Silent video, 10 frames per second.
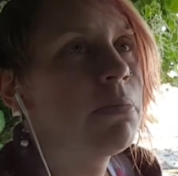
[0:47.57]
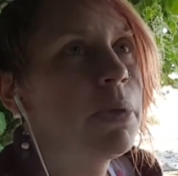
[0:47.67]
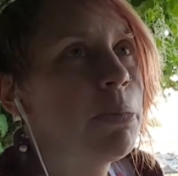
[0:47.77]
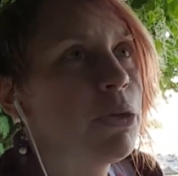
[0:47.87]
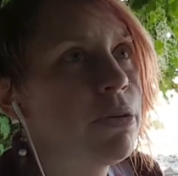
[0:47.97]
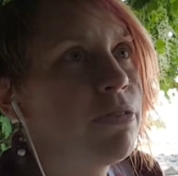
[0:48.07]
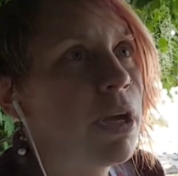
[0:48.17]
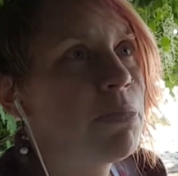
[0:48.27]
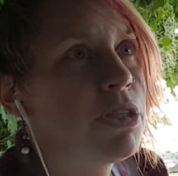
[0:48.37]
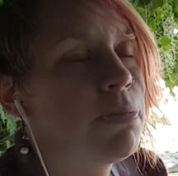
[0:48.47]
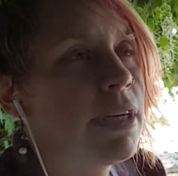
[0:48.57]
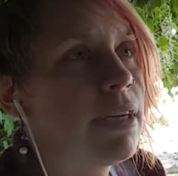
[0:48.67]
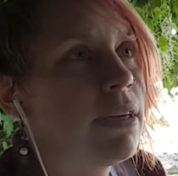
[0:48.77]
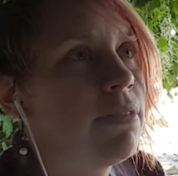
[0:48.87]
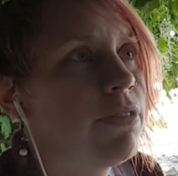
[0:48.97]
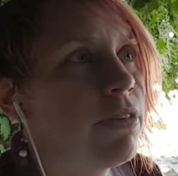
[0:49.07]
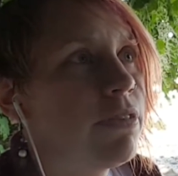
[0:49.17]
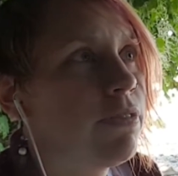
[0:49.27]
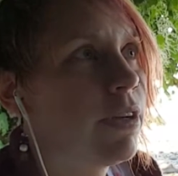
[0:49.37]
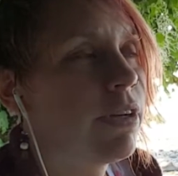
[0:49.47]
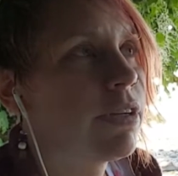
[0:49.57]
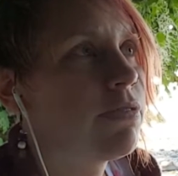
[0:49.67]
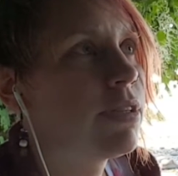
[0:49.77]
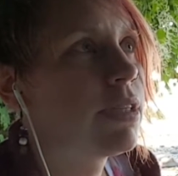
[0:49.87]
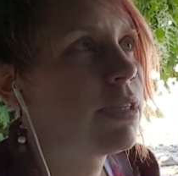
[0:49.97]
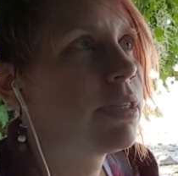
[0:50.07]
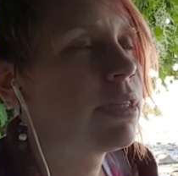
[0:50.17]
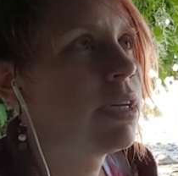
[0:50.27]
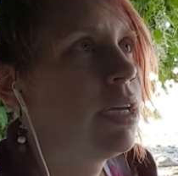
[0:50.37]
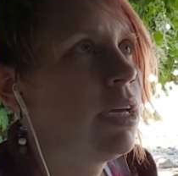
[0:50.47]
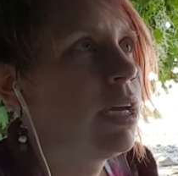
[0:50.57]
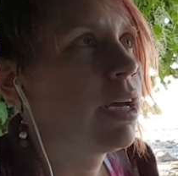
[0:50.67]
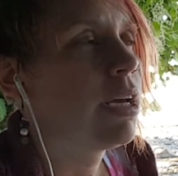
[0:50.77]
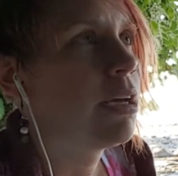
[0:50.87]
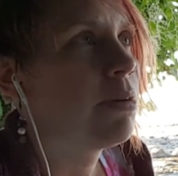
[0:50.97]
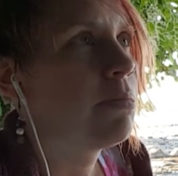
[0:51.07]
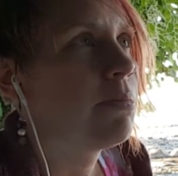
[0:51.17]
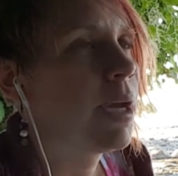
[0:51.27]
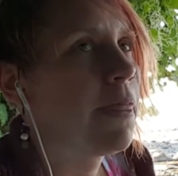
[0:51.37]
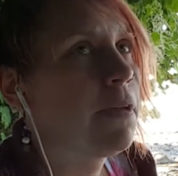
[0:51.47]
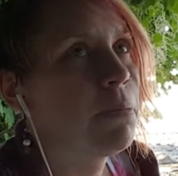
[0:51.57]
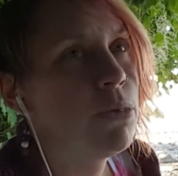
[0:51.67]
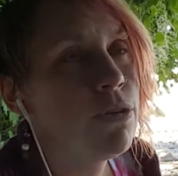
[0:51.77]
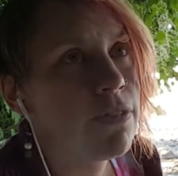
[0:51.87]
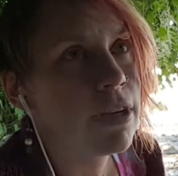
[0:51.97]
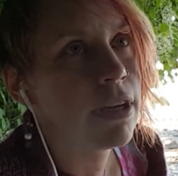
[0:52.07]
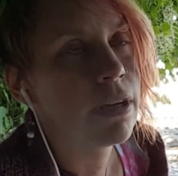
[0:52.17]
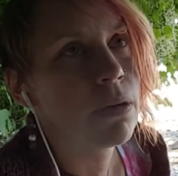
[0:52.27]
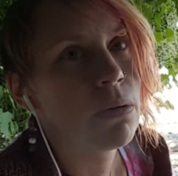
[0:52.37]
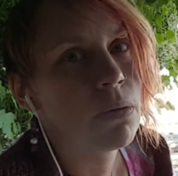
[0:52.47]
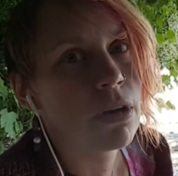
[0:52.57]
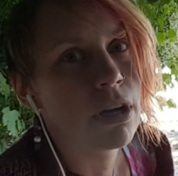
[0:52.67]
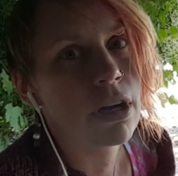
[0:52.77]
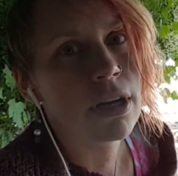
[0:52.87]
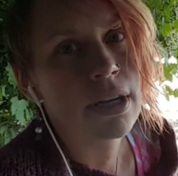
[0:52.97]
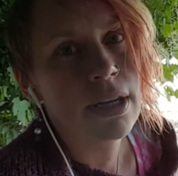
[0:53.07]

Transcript: people who have come to me for various reasons, and they're moving, or